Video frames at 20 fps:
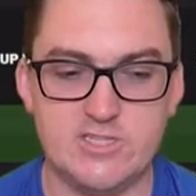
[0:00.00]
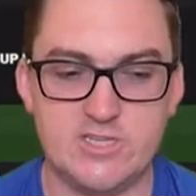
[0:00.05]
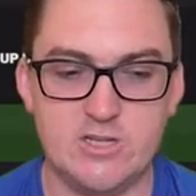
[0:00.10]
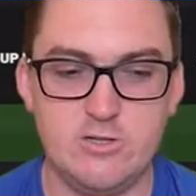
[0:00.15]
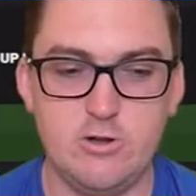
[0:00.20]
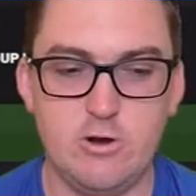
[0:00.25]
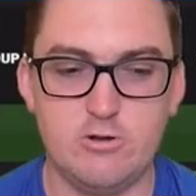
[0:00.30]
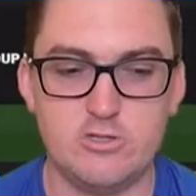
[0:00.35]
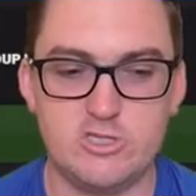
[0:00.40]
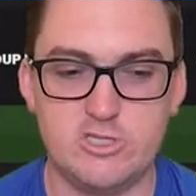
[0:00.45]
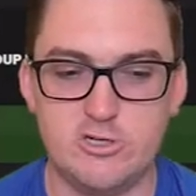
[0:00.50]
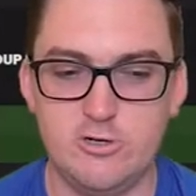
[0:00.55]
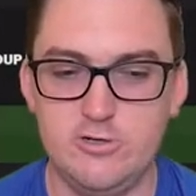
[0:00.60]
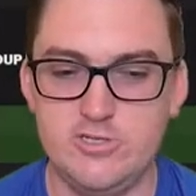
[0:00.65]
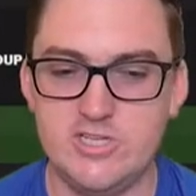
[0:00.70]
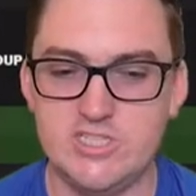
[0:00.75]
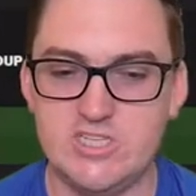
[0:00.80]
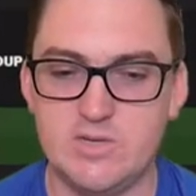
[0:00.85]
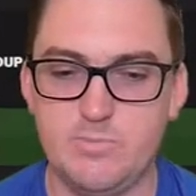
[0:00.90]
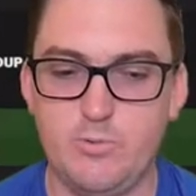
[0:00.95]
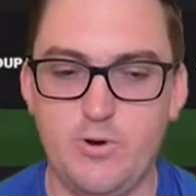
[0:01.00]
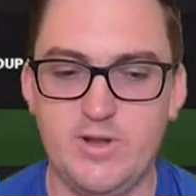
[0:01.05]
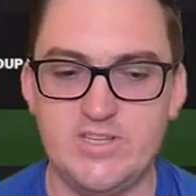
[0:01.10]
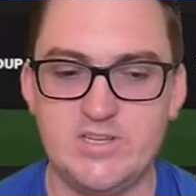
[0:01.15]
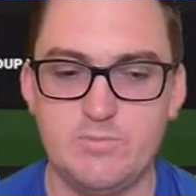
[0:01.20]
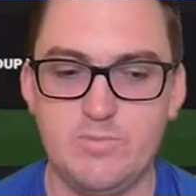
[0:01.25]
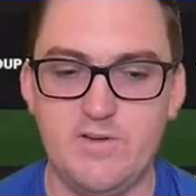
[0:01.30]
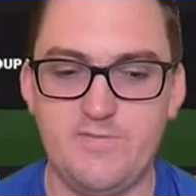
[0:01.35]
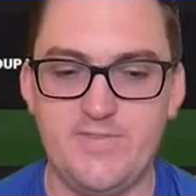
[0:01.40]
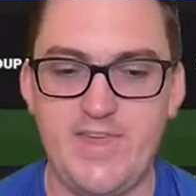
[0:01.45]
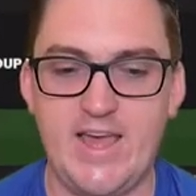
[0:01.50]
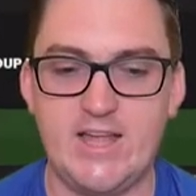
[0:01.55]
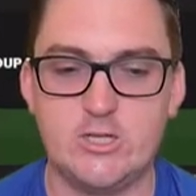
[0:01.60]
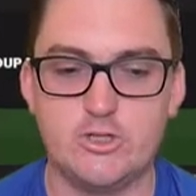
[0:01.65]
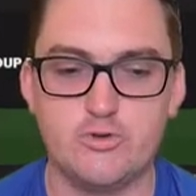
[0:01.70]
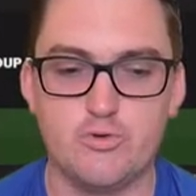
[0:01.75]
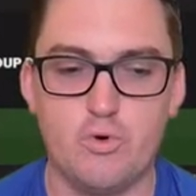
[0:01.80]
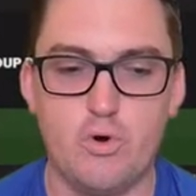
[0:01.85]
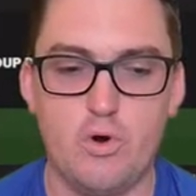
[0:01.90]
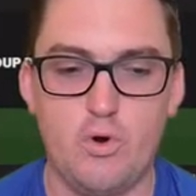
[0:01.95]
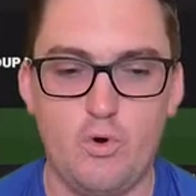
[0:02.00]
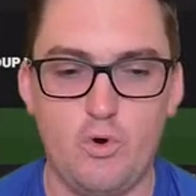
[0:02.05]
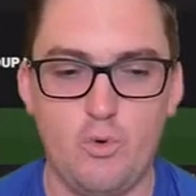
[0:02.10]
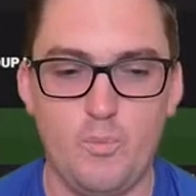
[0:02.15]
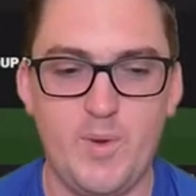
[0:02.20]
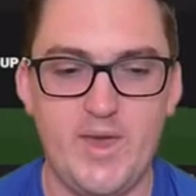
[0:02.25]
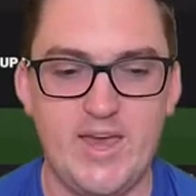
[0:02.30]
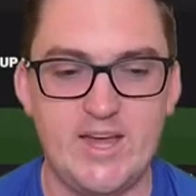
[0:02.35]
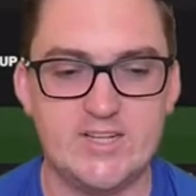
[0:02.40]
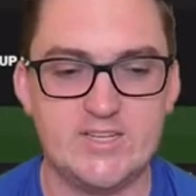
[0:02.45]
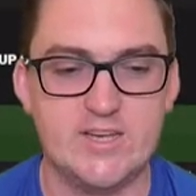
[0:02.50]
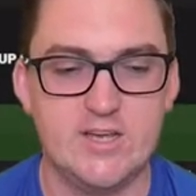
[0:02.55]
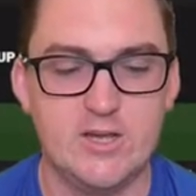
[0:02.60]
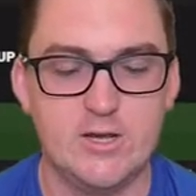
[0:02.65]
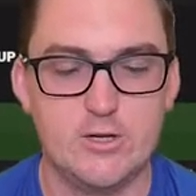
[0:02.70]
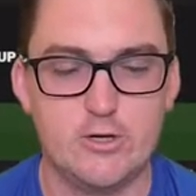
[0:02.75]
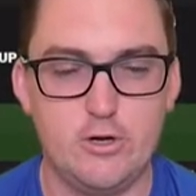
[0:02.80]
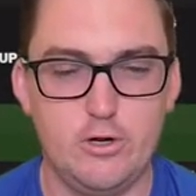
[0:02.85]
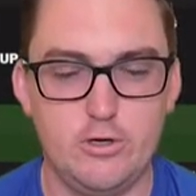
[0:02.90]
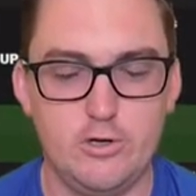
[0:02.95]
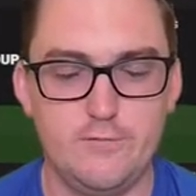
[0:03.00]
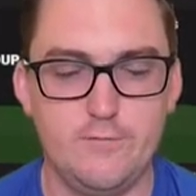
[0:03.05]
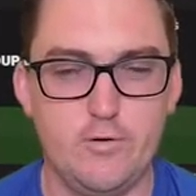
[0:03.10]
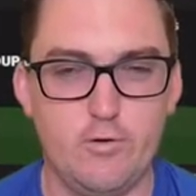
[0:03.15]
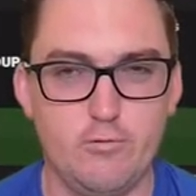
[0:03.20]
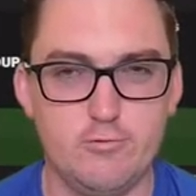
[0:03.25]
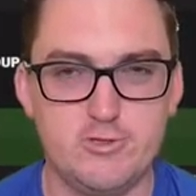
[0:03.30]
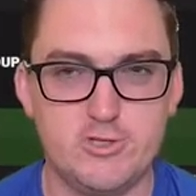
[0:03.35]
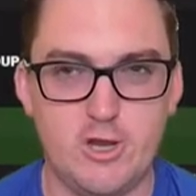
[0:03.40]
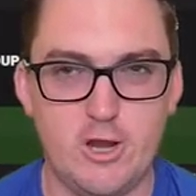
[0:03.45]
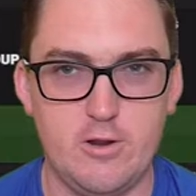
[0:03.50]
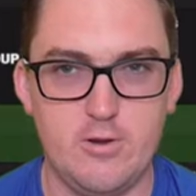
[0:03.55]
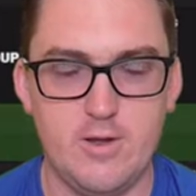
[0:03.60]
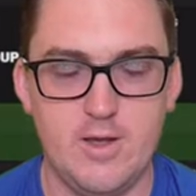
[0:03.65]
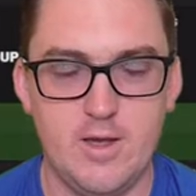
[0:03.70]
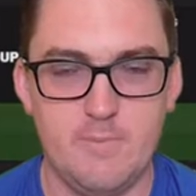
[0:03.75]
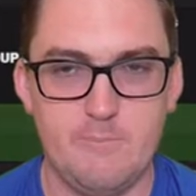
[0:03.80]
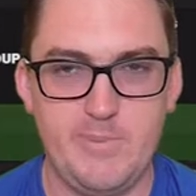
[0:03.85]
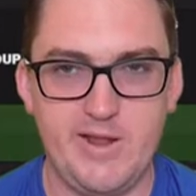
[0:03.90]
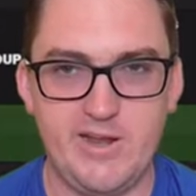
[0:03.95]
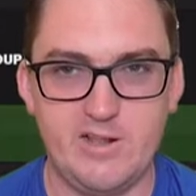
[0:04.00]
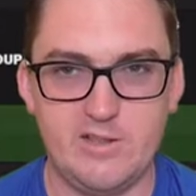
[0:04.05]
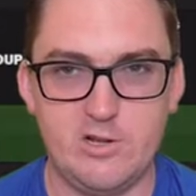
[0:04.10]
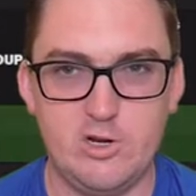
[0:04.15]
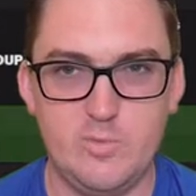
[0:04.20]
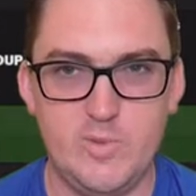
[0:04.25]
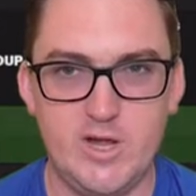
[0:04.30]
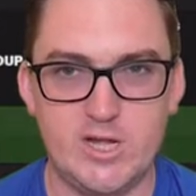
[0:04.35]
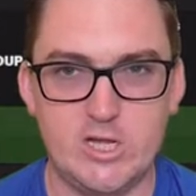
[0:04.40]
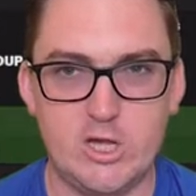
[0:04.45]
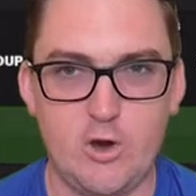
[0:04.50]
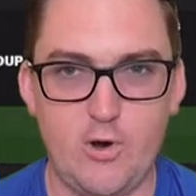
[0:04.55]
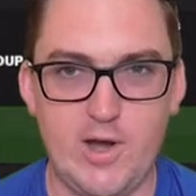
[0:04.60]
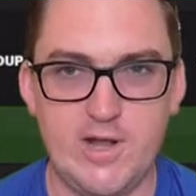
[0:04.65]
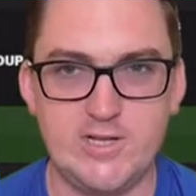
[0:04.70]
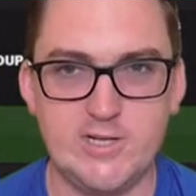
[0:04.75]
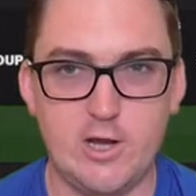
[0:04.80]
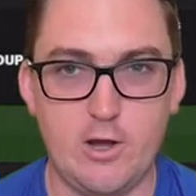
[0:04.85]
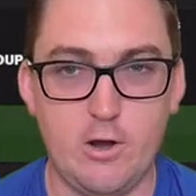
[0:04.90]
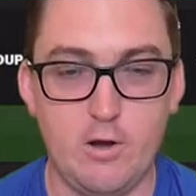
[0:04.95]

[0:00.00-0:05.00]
So not too disappointed with that draw, albeit could have also been a little bit kinder.